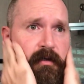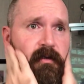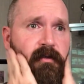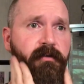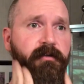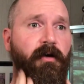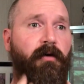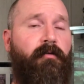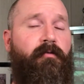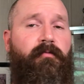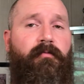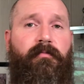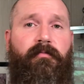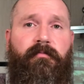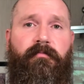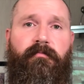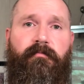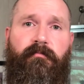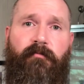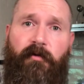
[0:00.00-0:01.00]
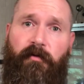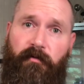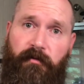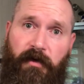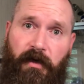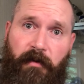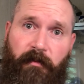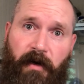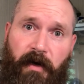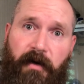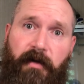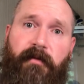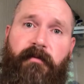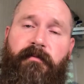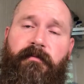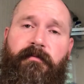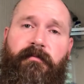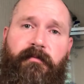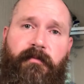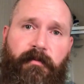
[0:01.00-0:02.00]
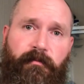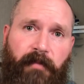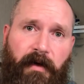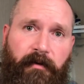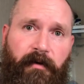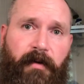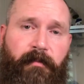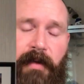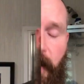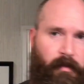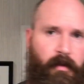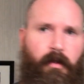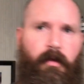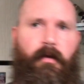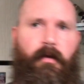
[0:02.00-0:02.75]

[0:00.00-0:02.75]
So we're going to take a break, be right back.